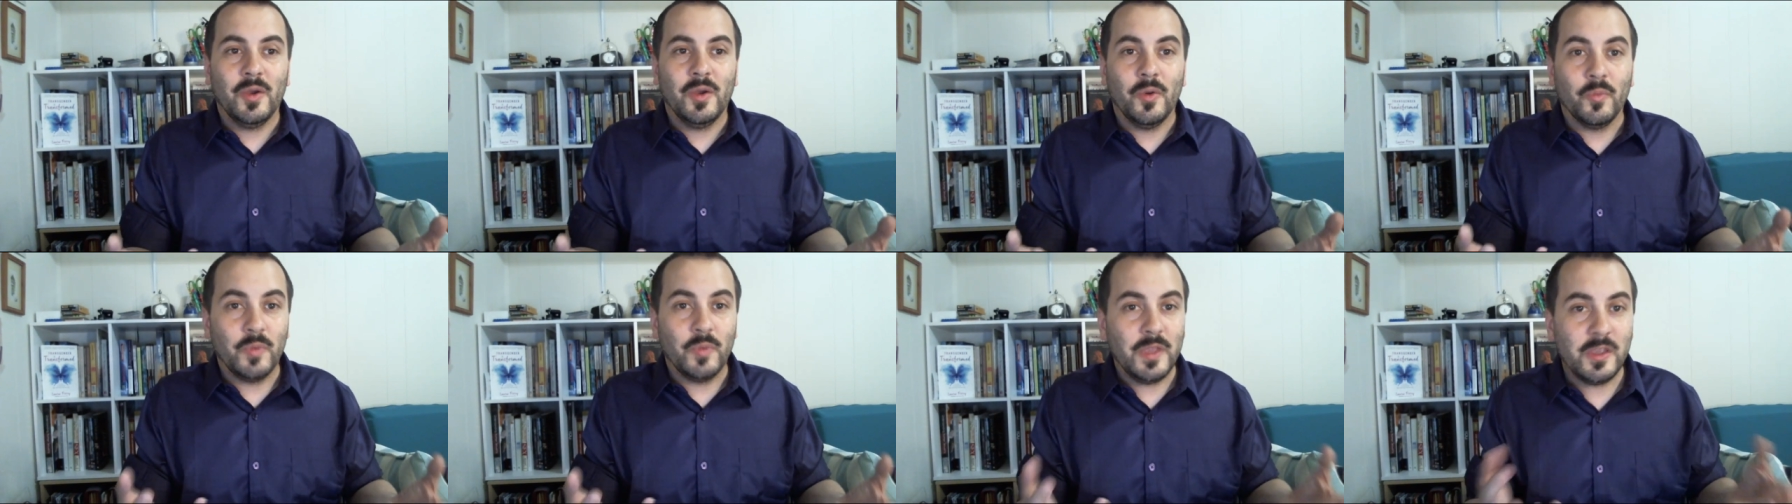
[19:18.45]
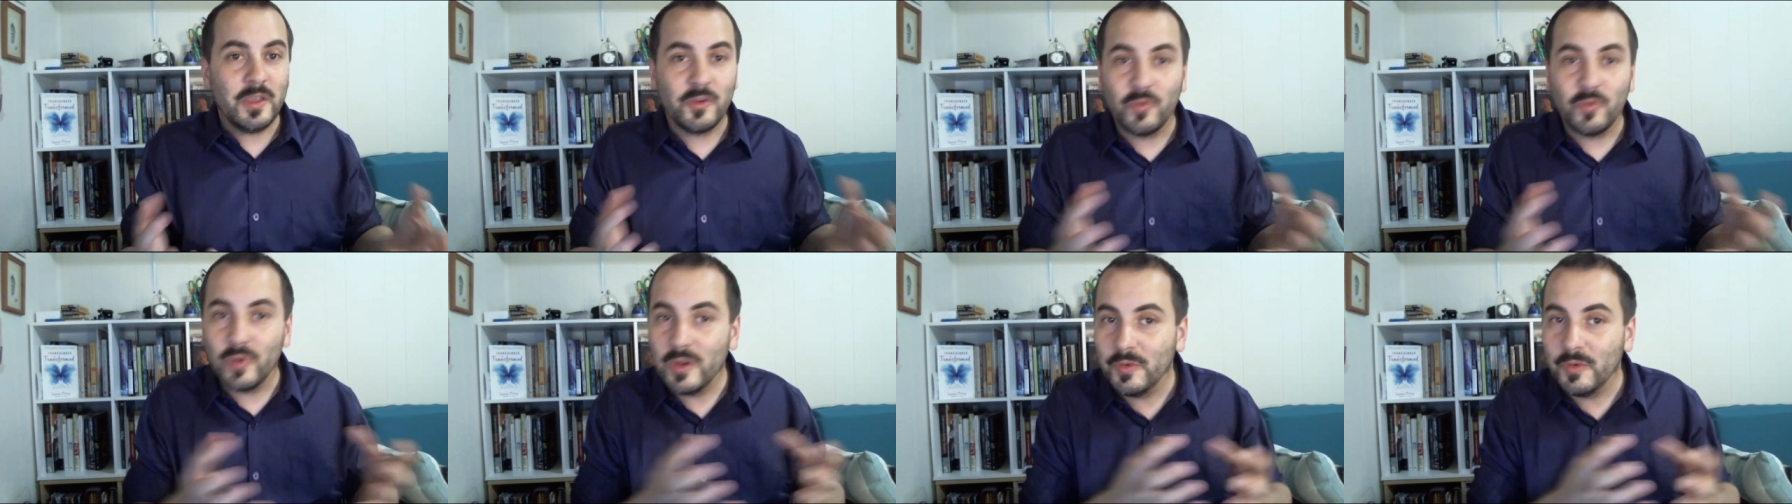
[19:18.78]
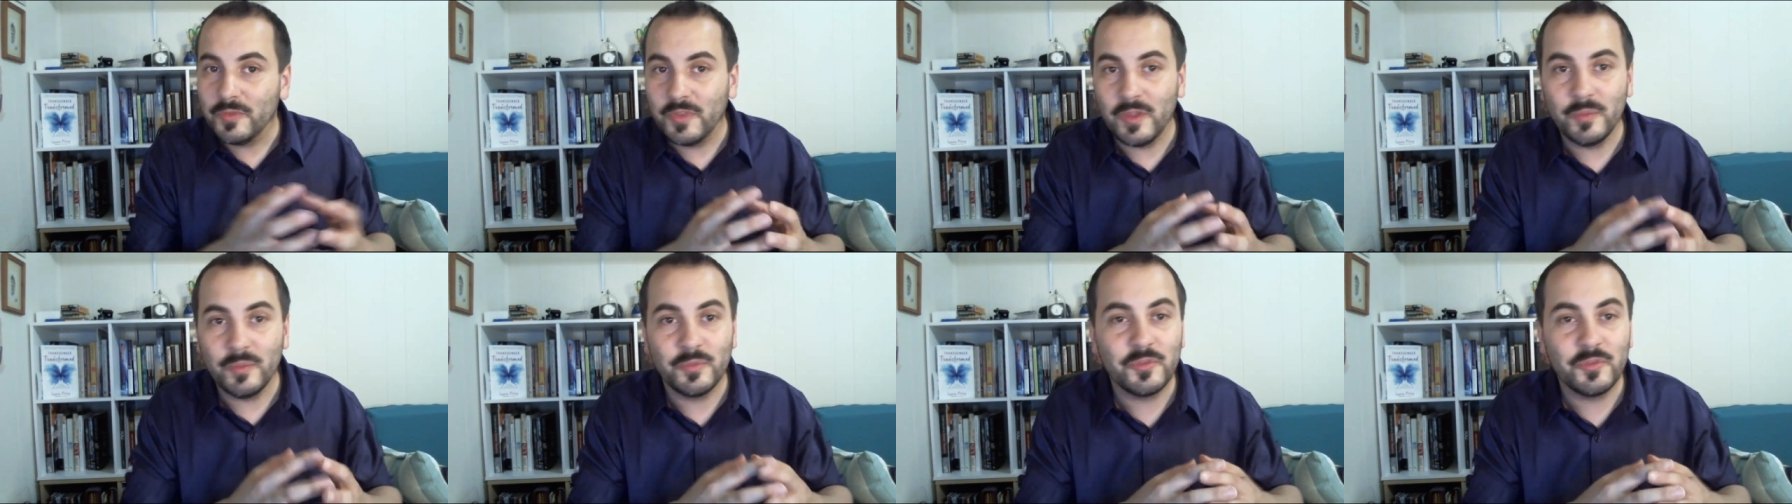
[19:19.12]
we agree with
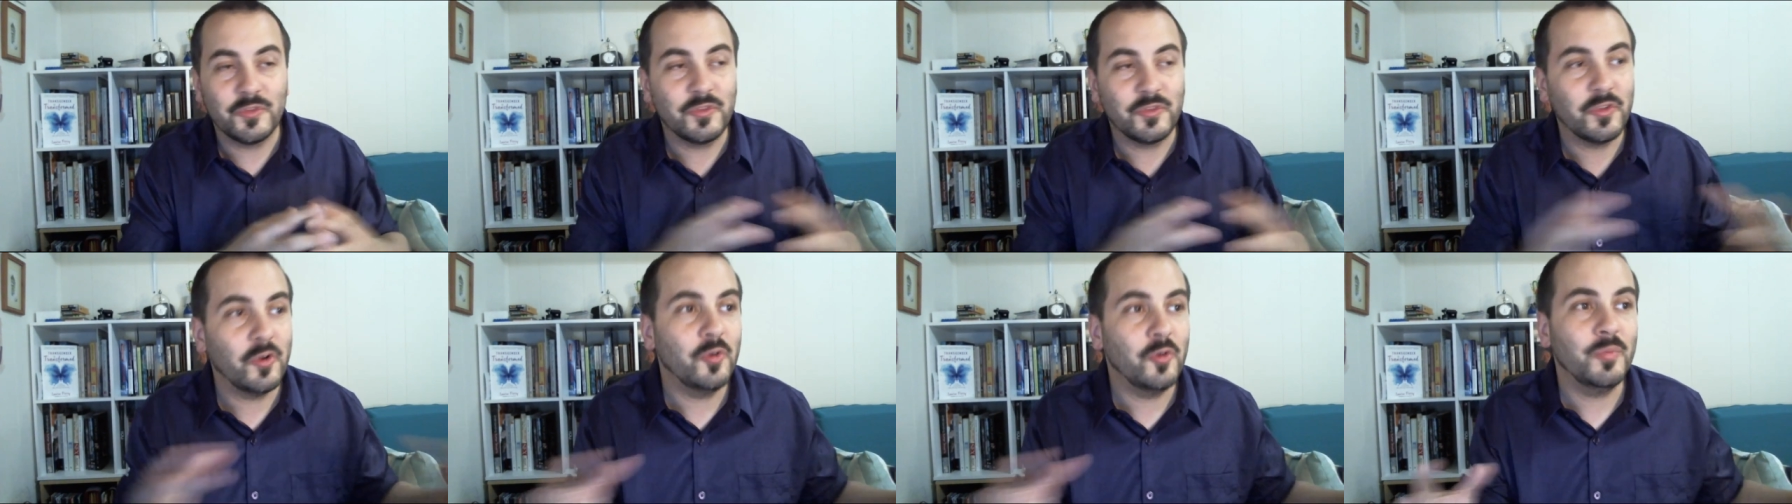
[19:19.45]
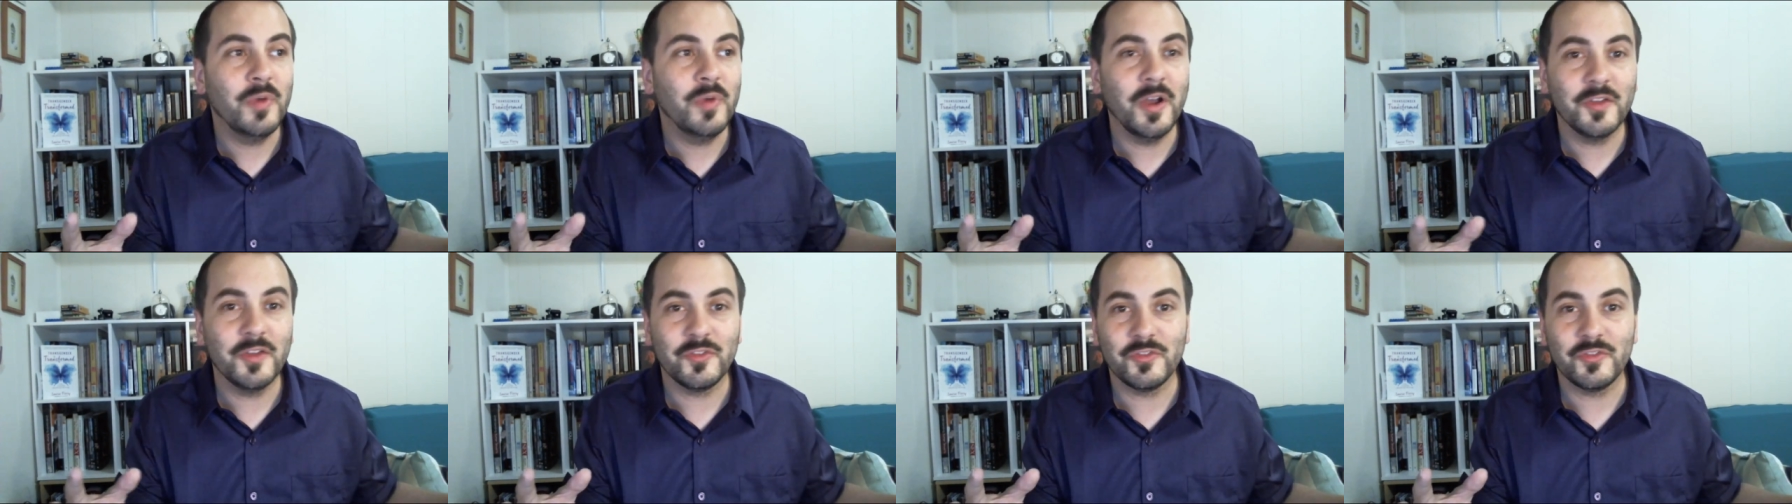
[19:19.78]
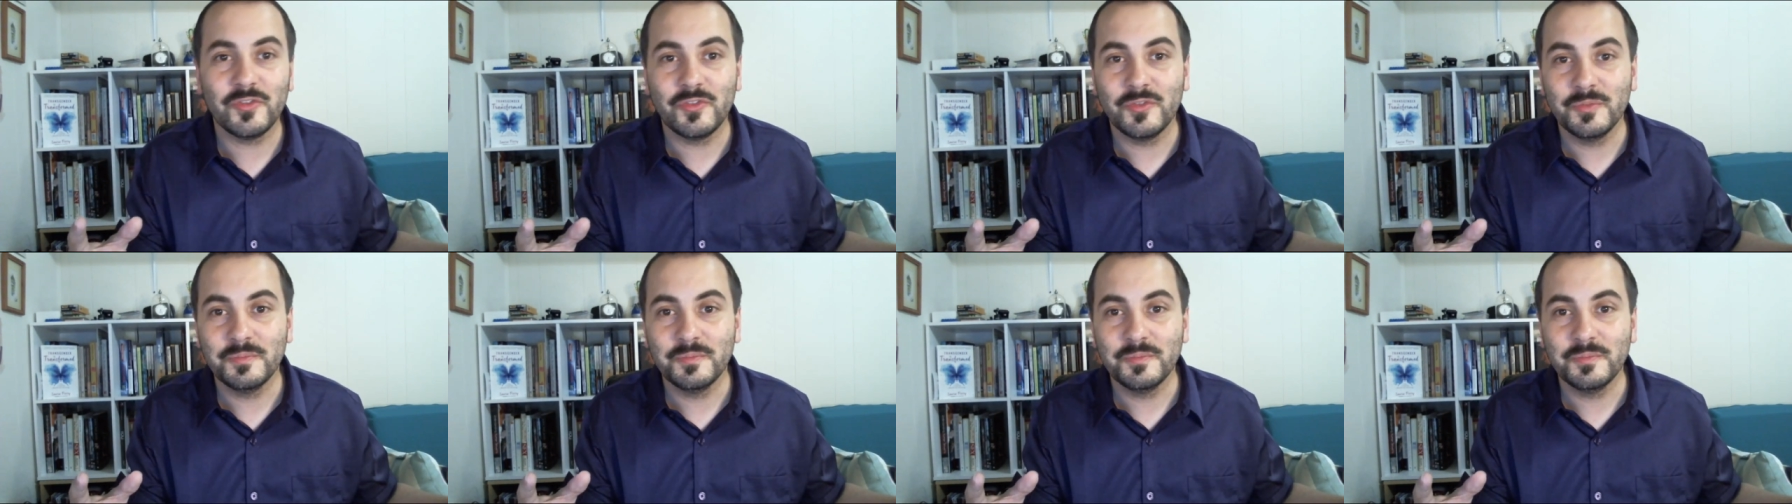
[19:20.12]
them so much,